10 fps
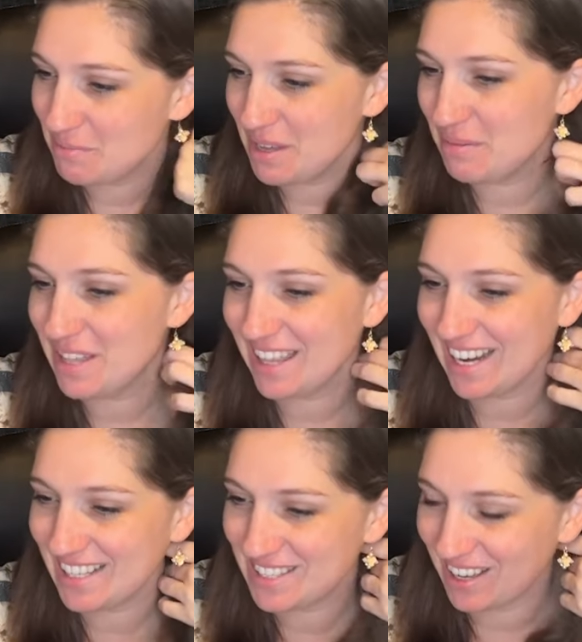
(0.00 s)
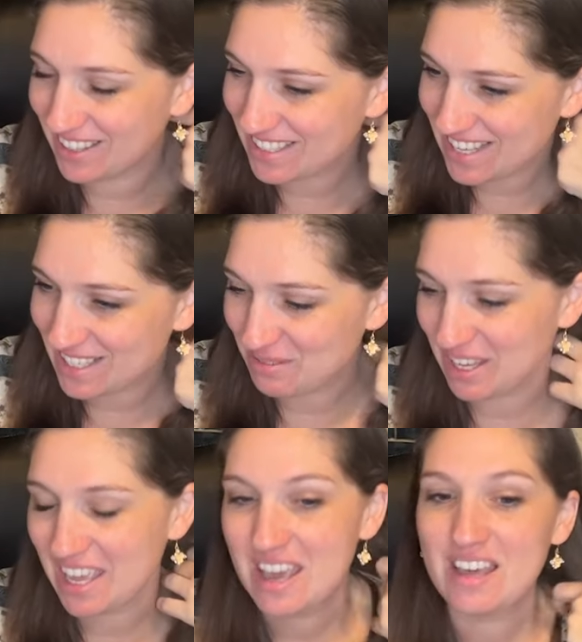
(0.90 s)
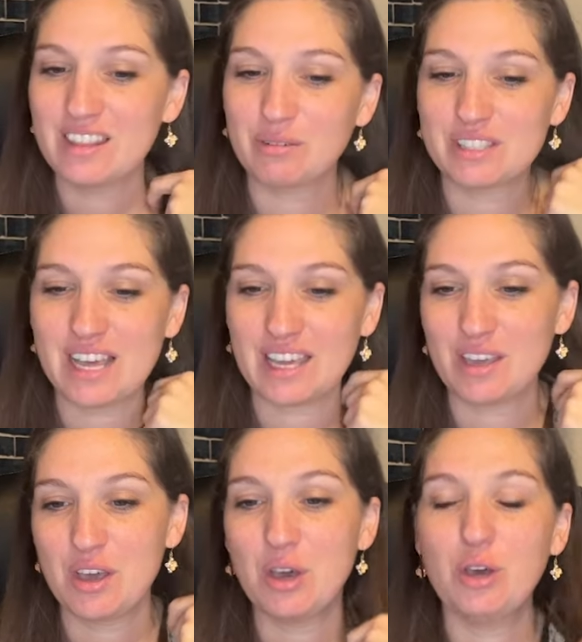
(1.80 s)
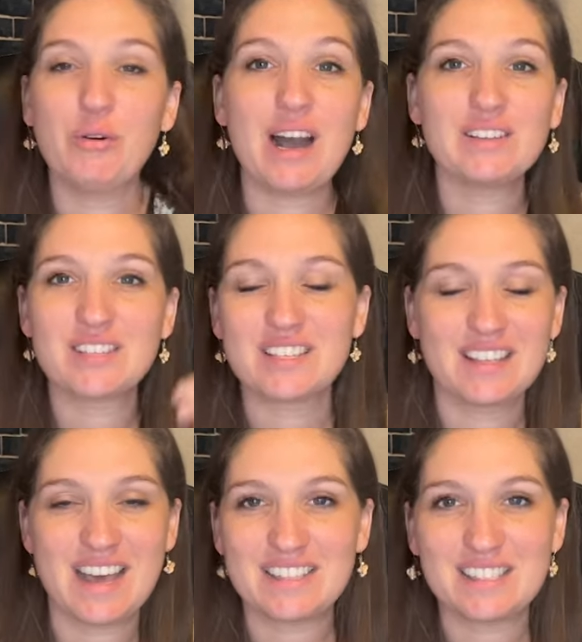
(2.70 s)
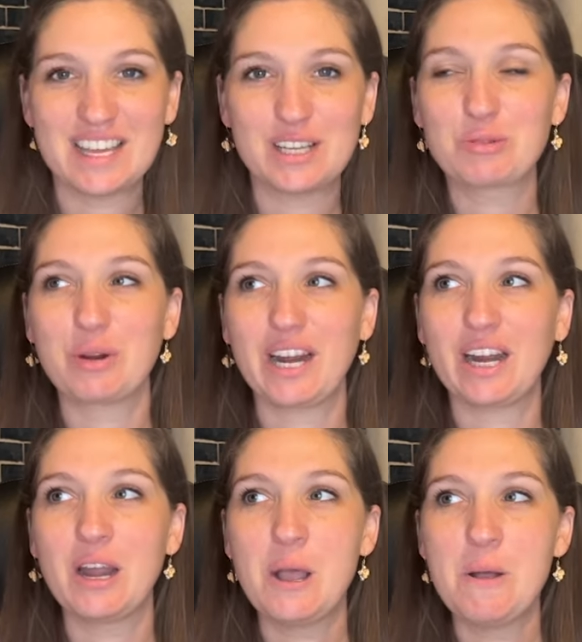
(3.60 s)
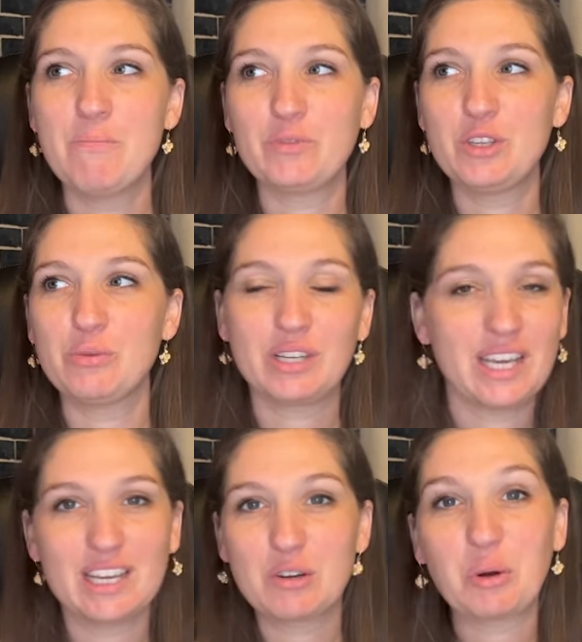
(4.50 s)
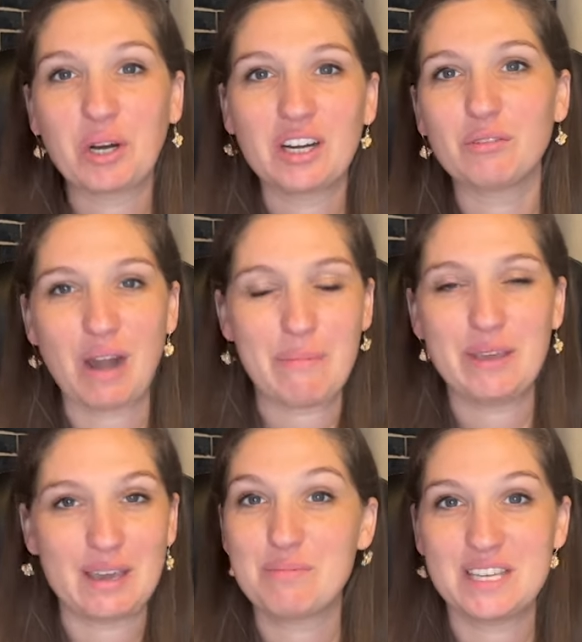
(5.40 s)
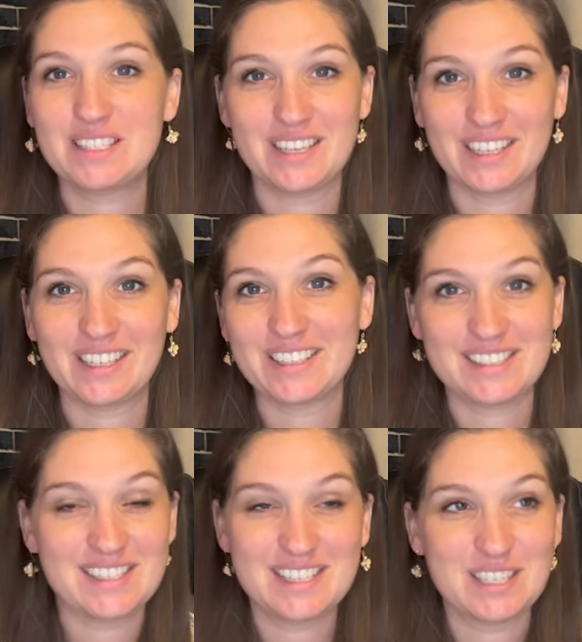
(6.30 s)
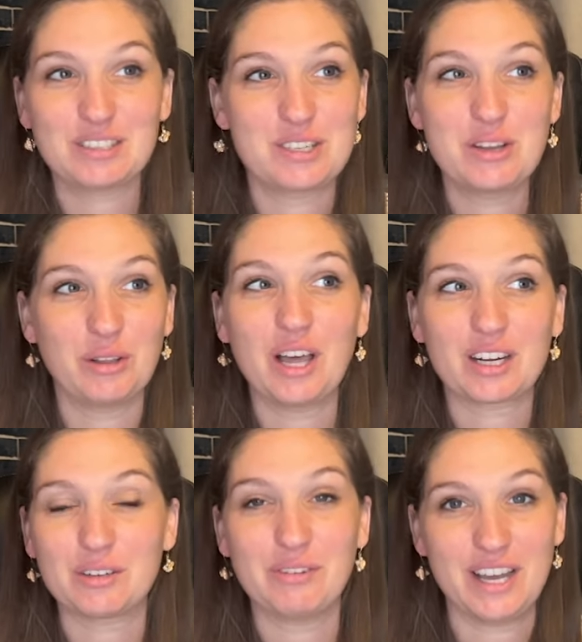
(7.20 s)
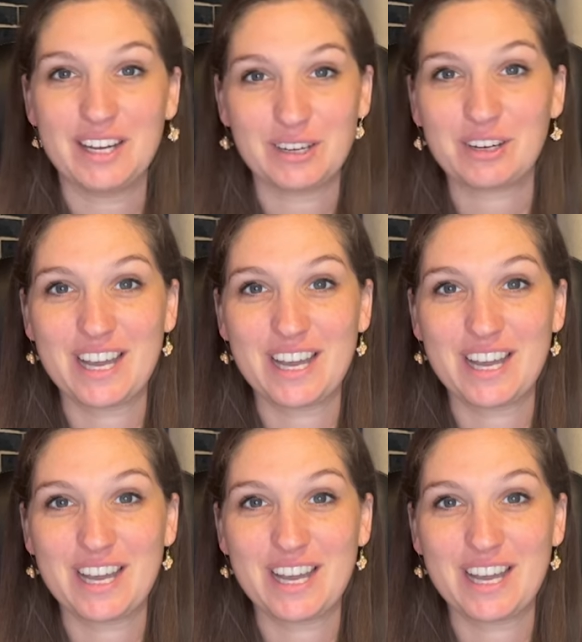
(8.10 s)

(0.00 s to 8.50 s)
meme that I saw this last week that was like, who else is in that stage where you want to ignore wrapping up this year because this year's no longer fun and you're